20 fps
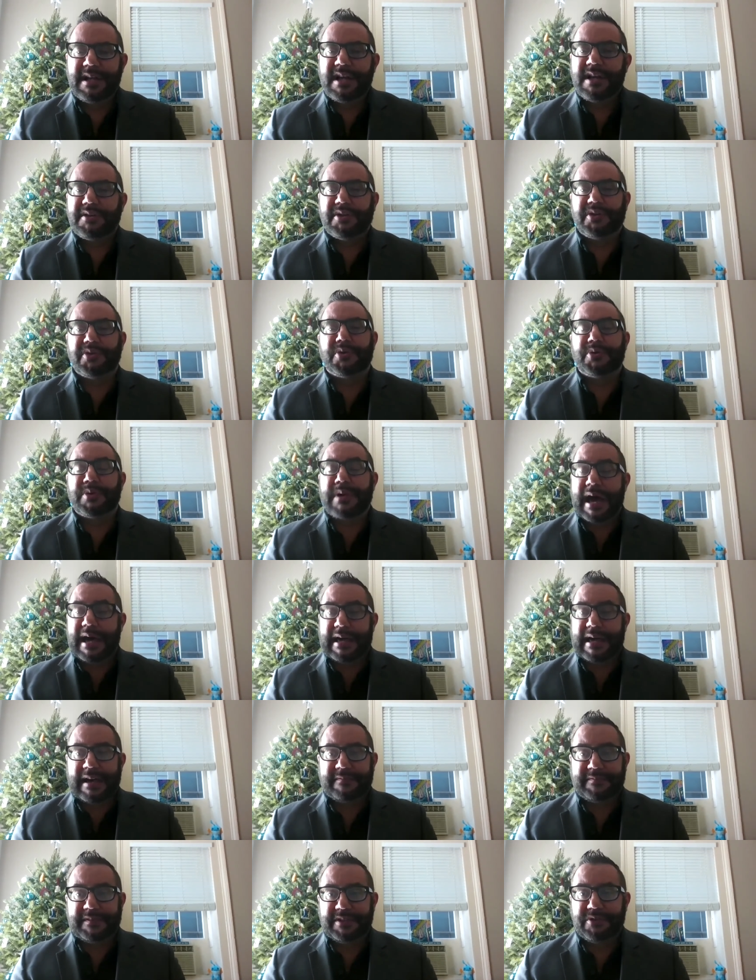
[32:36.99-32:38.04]
You do not
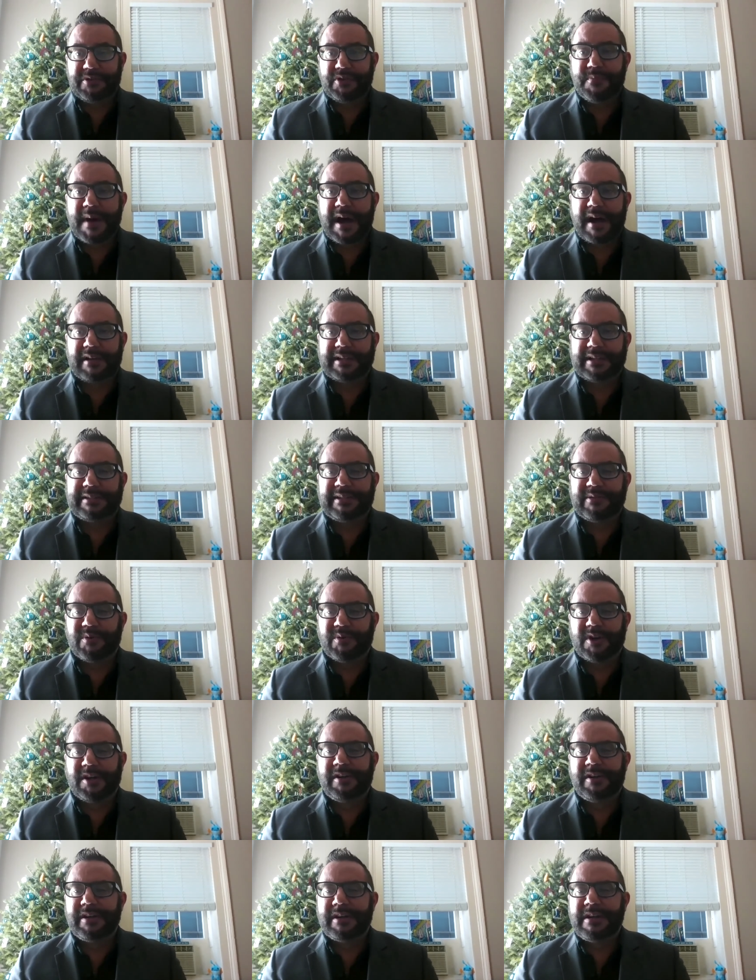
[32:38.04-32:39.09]
have to do policy
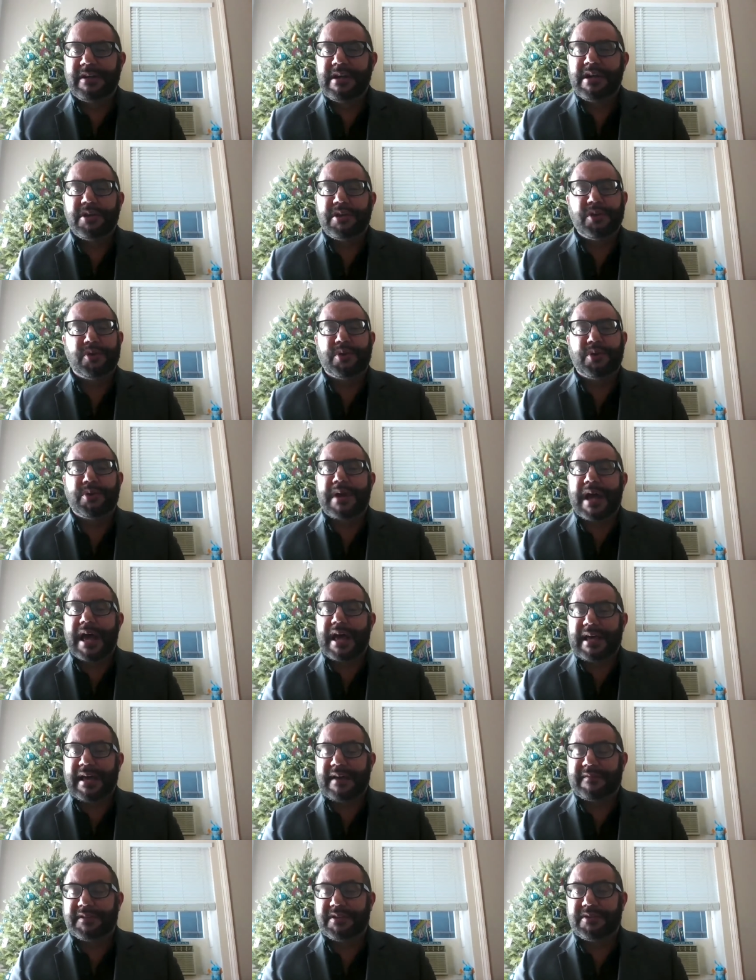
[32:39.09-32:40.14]
work. You do not
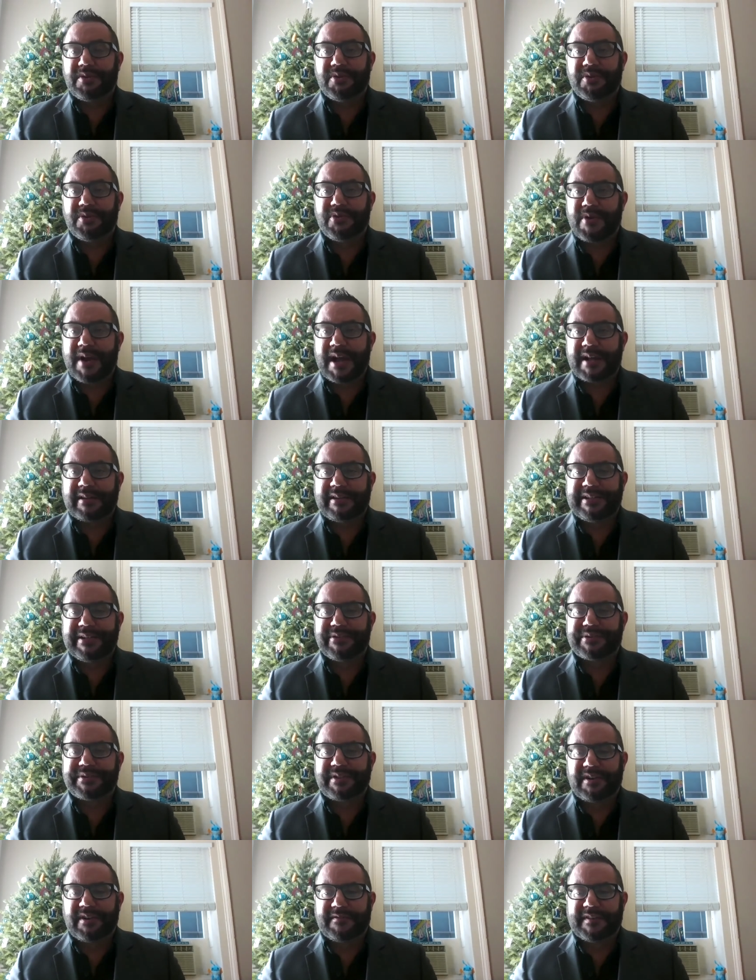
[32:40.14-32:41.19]
have to do direct legal
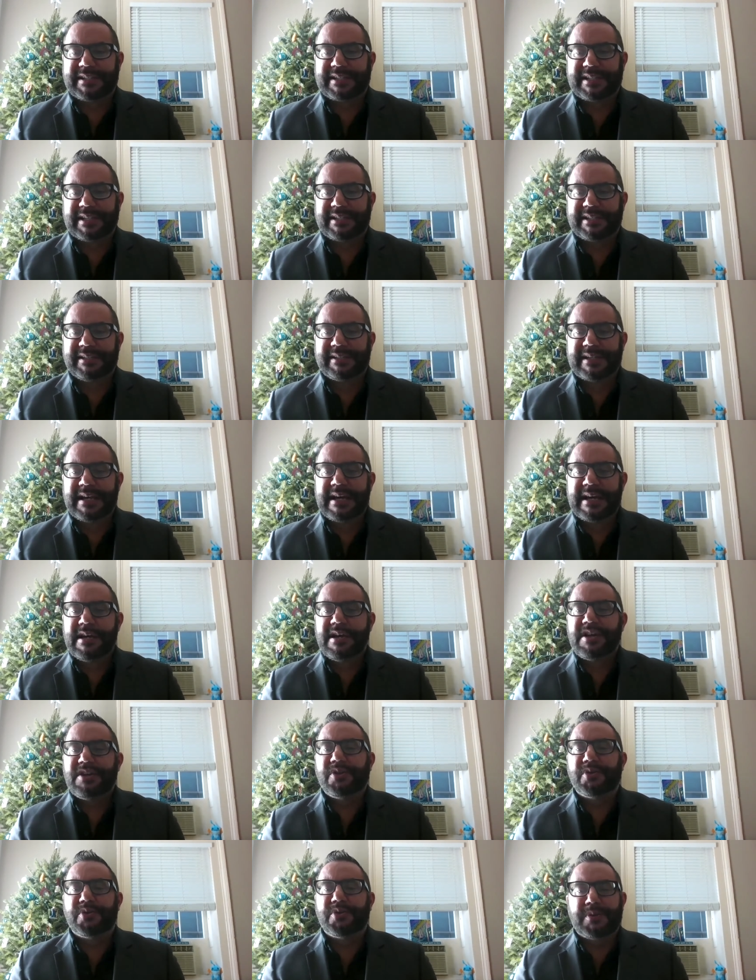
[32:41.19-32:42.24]
services.
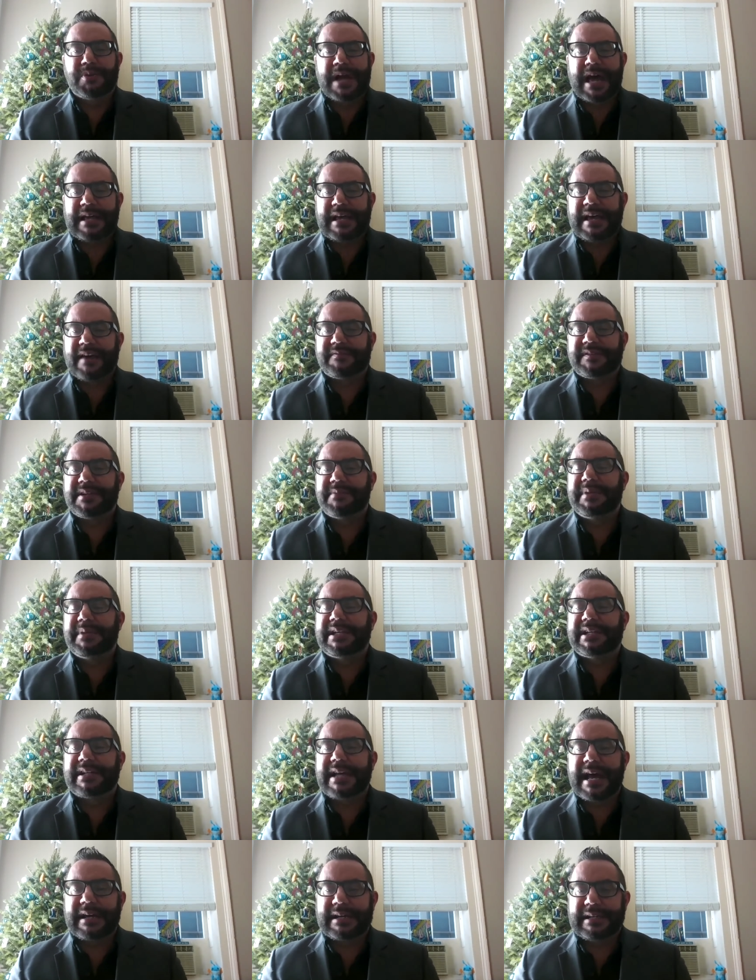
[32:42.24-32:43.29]
You do not have to be an
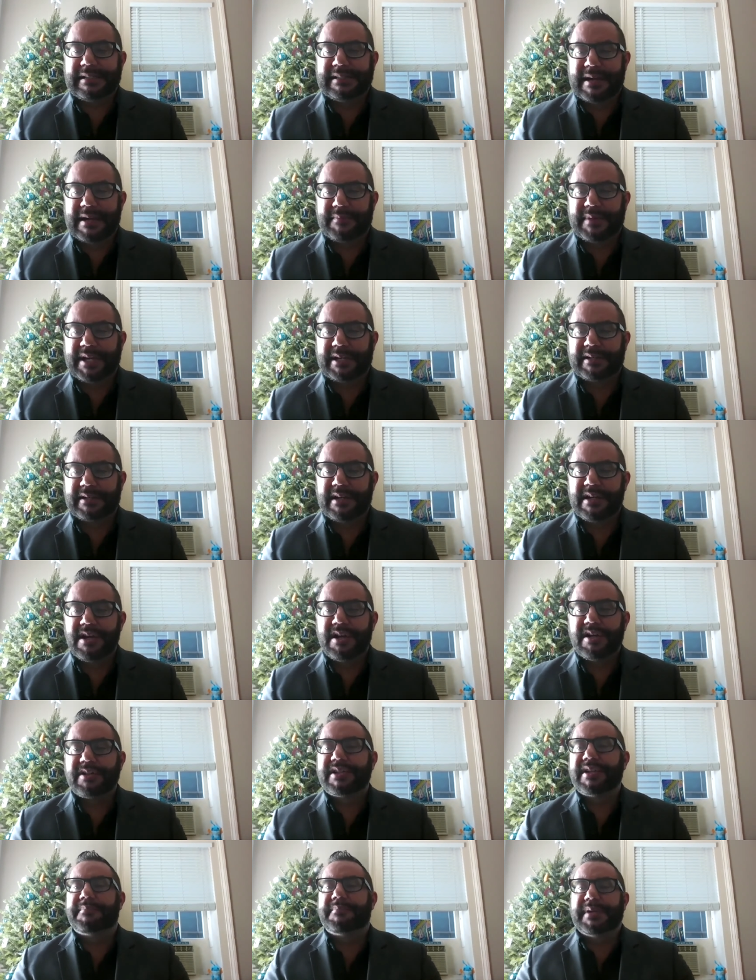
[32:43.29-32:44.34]
academic
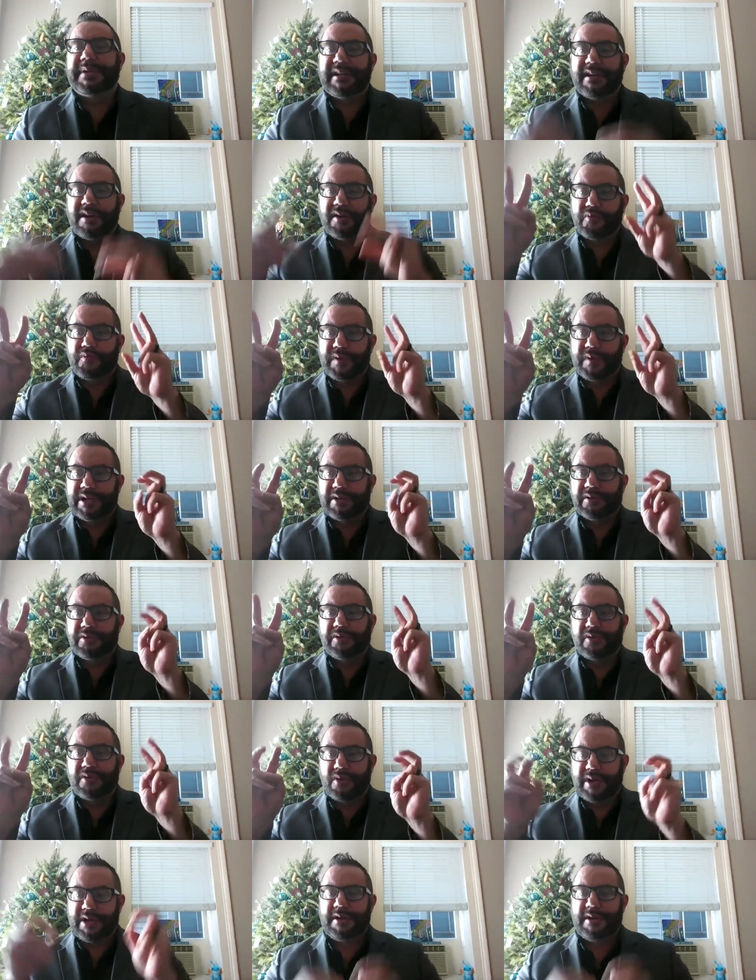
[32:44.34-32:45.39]
to be a real
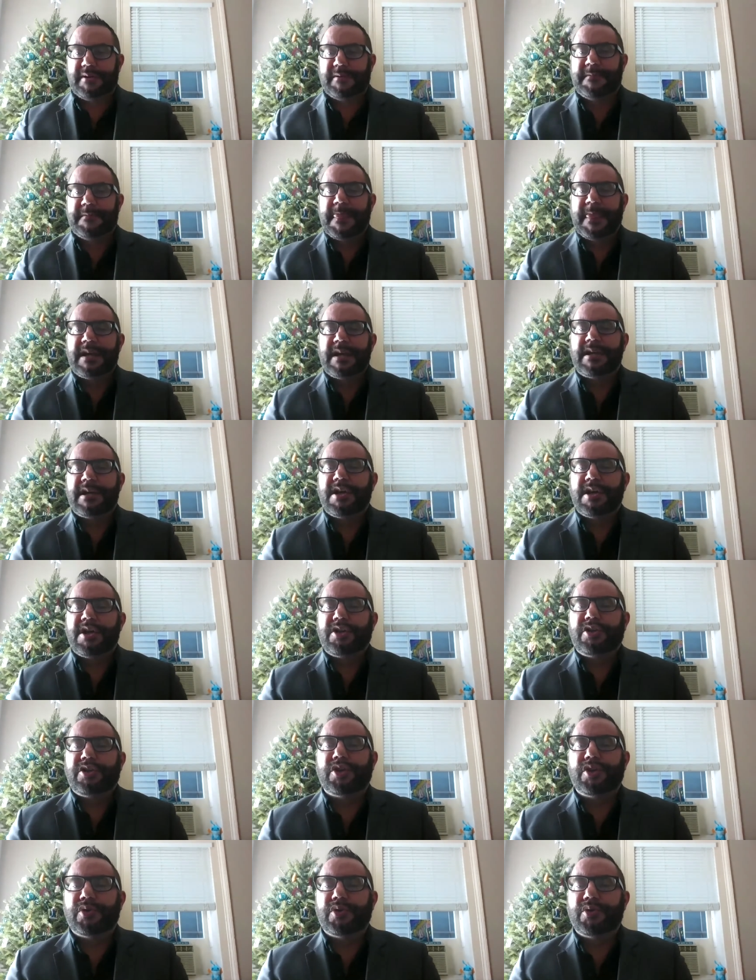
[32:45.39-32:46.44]
lawyer.
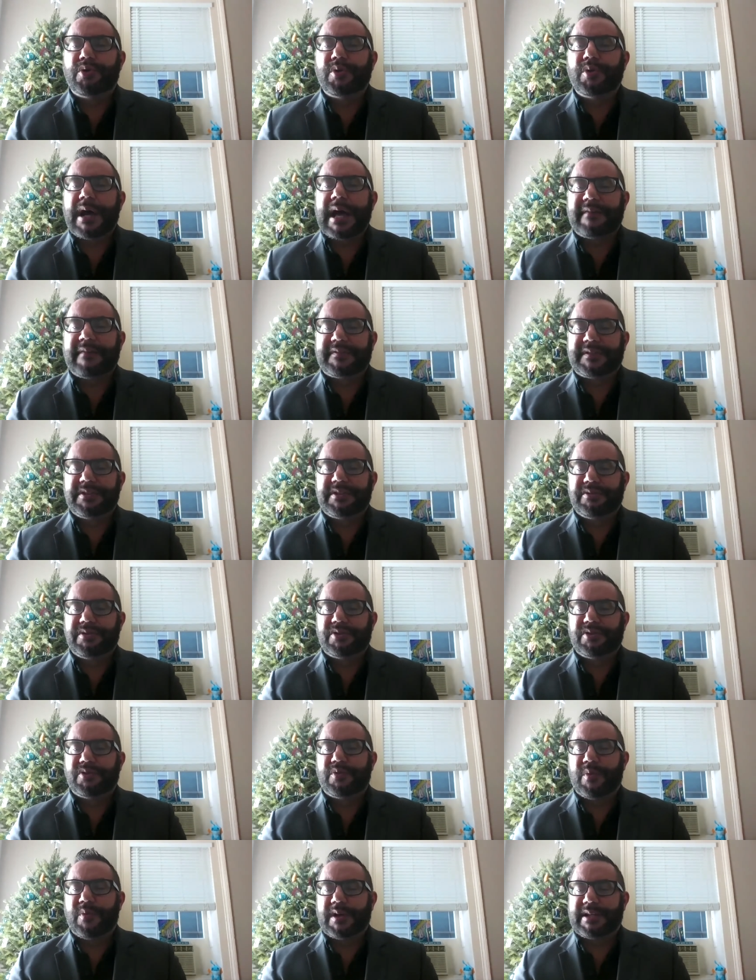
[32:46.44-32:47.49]
You have to
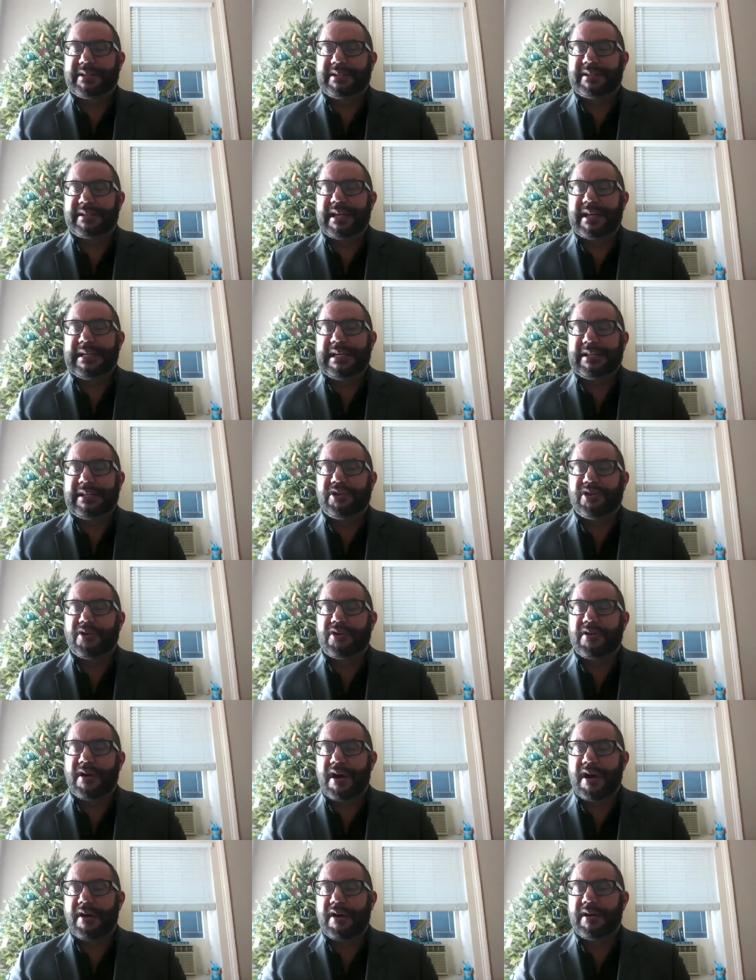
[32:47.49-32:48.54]
do what is in your
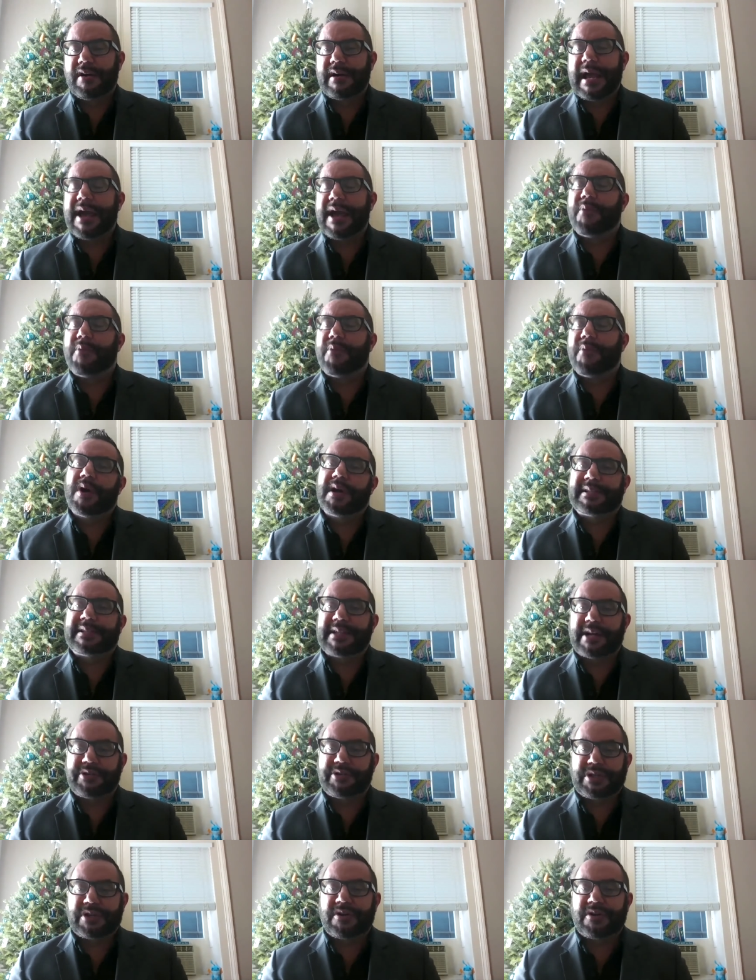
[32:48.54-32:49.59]
heart and what
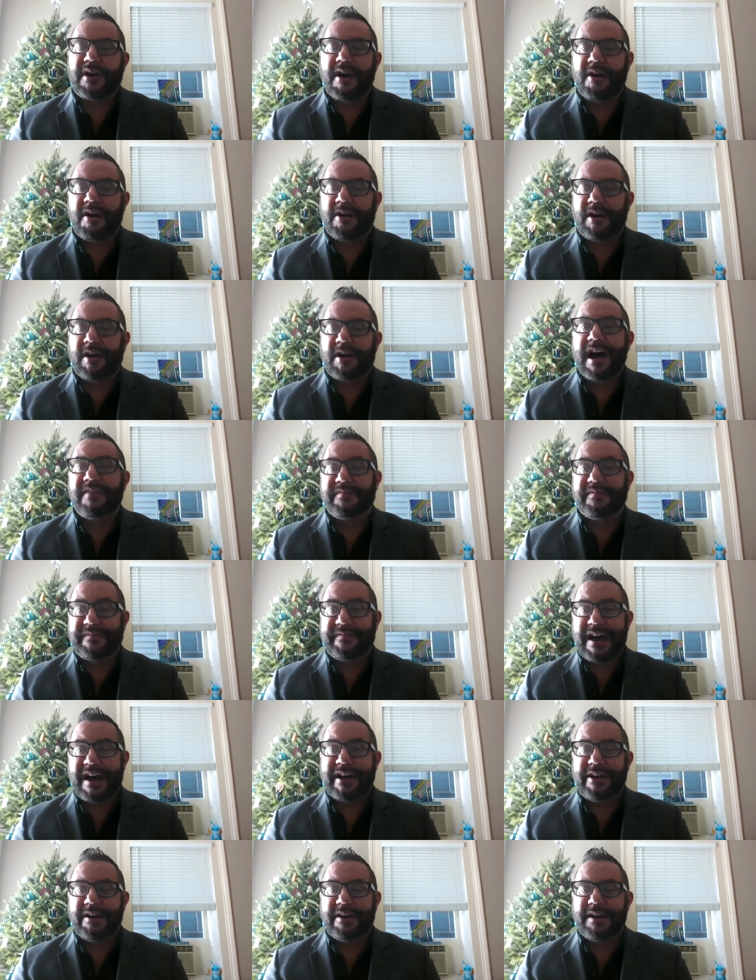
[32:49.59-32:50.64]
sets your heart on
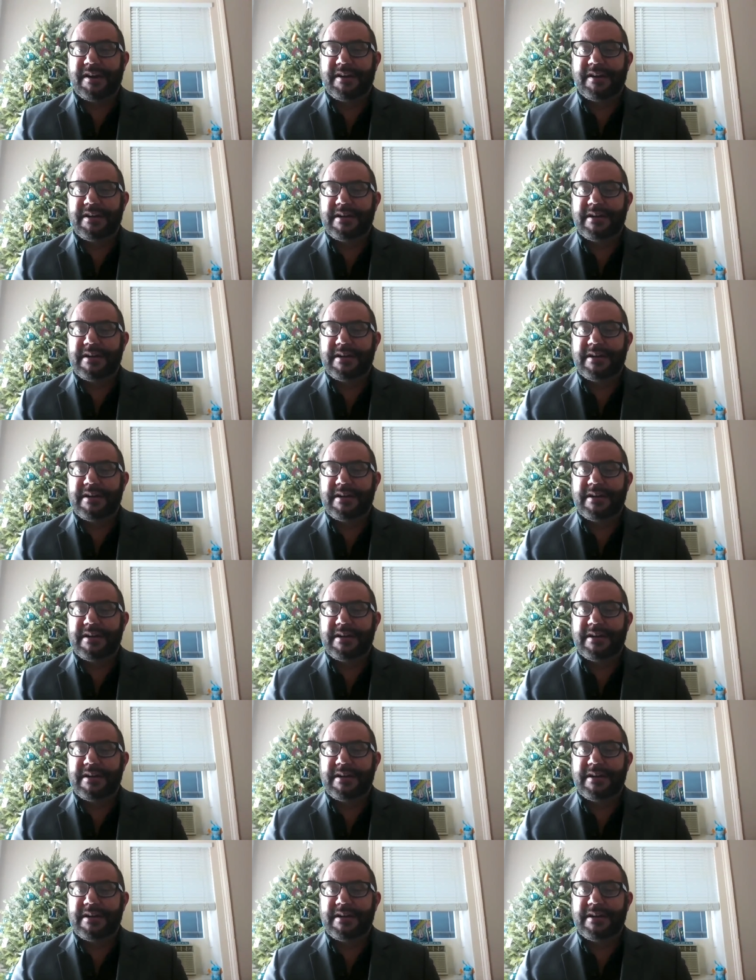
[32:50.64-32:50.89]
fire.